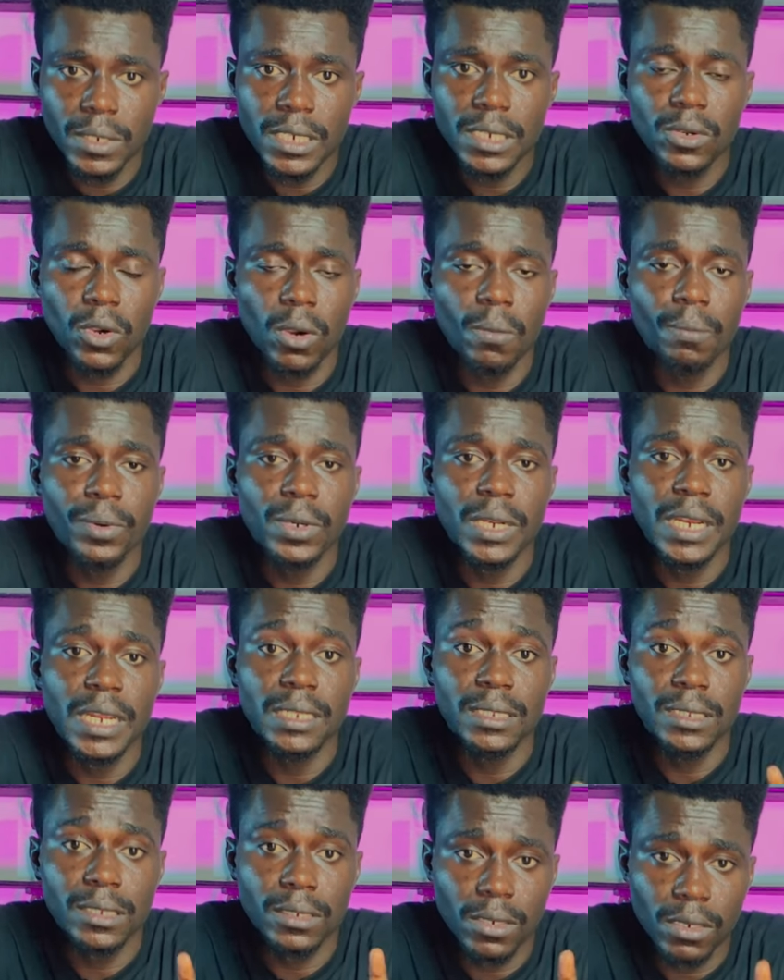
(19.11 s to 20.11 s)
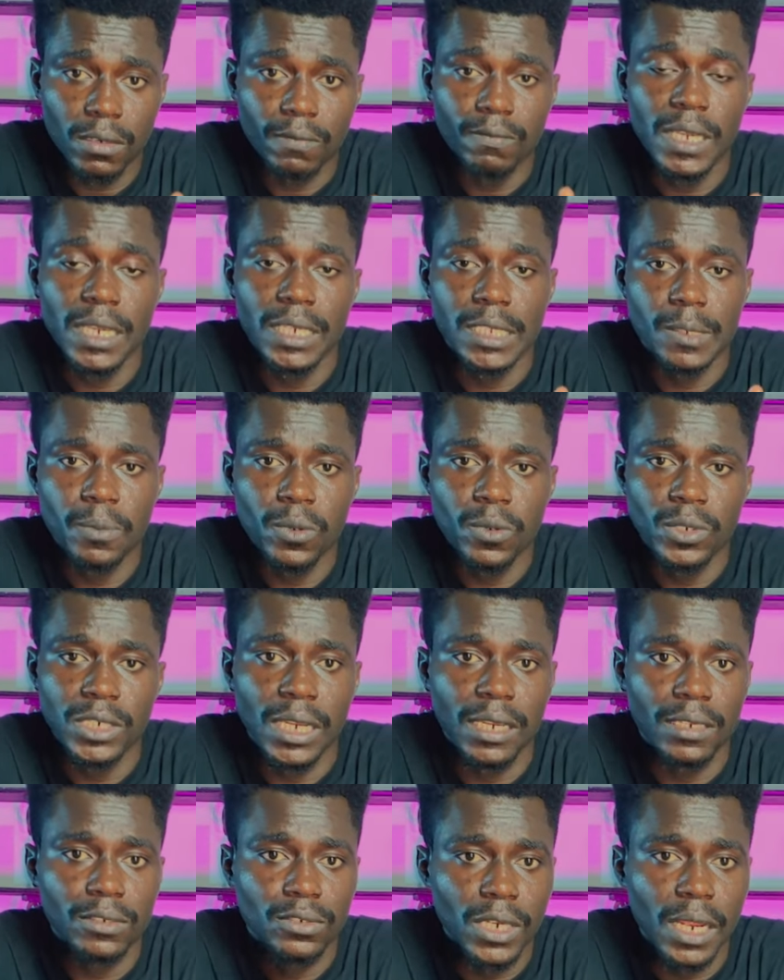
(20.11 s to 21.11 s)
components of the
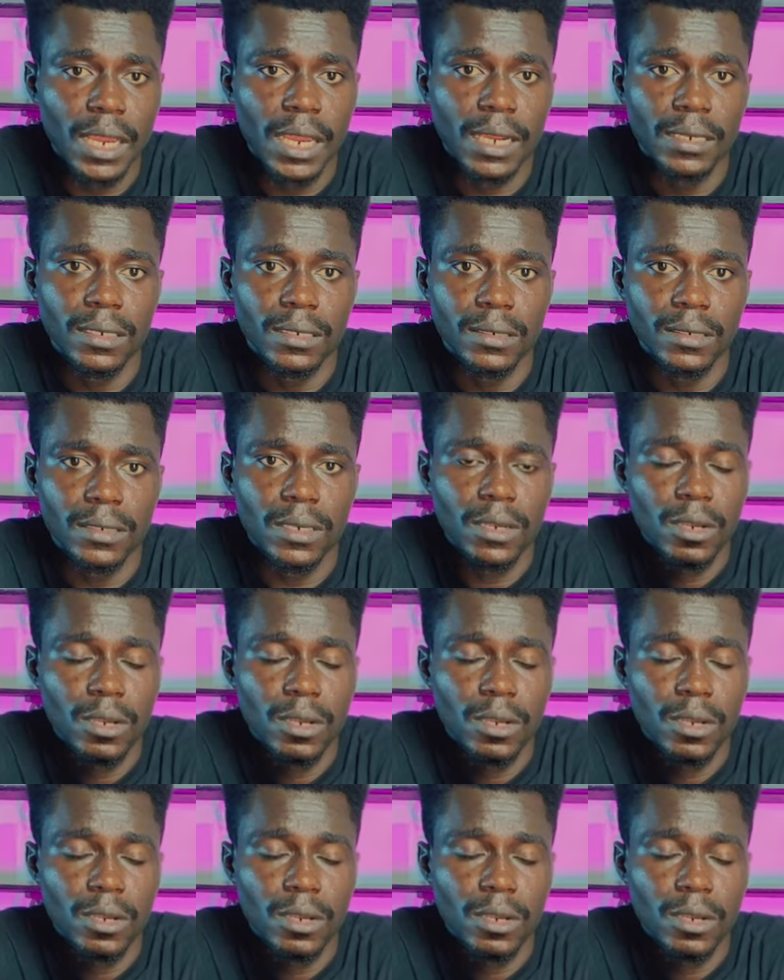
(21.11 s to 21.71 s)
exposure triangle,